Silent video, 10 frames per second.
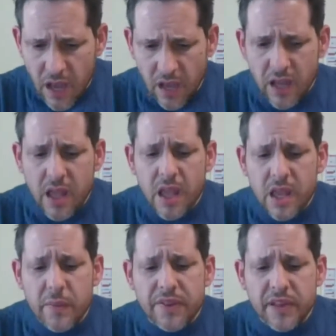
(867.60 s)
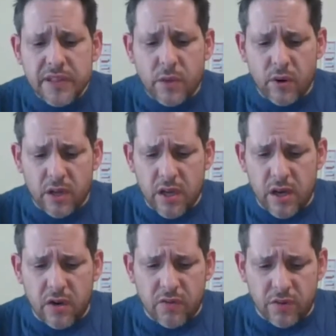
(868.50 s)
A couple of things I want to
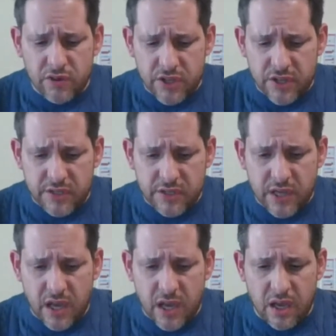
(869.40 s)
go over, just